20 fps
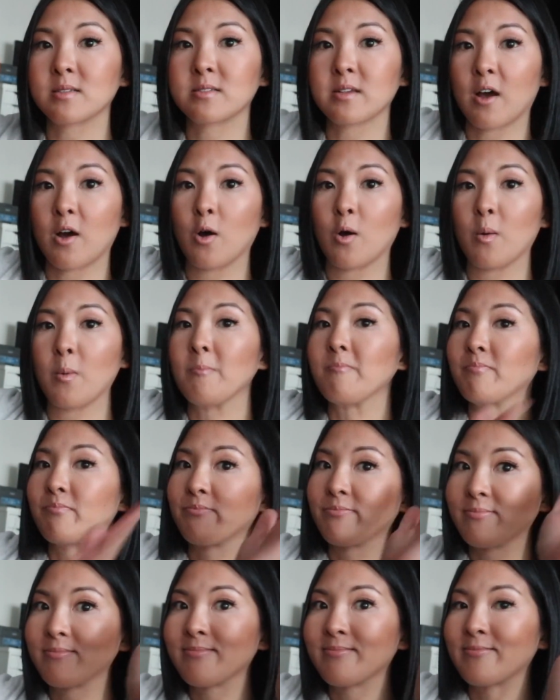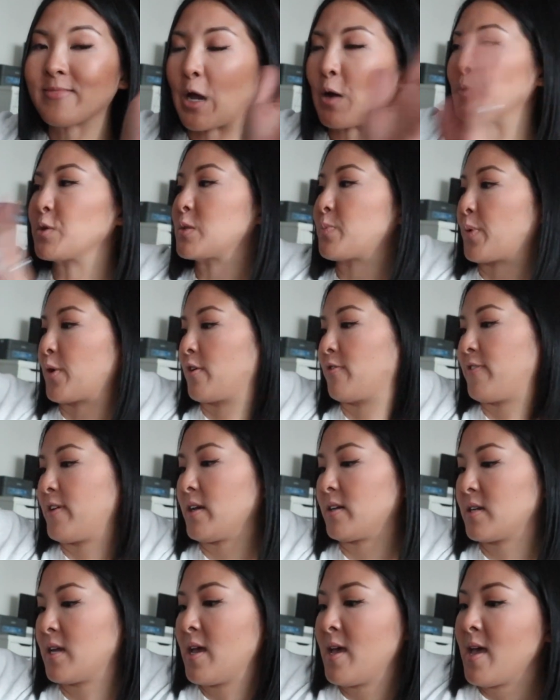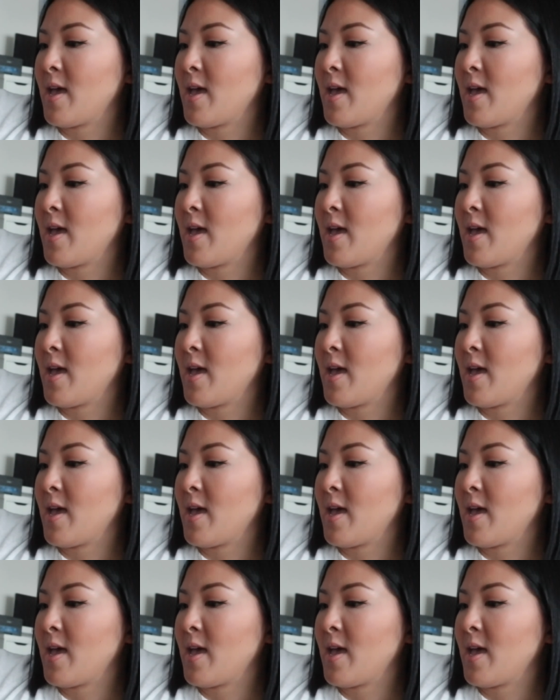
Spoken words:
So that was perfect.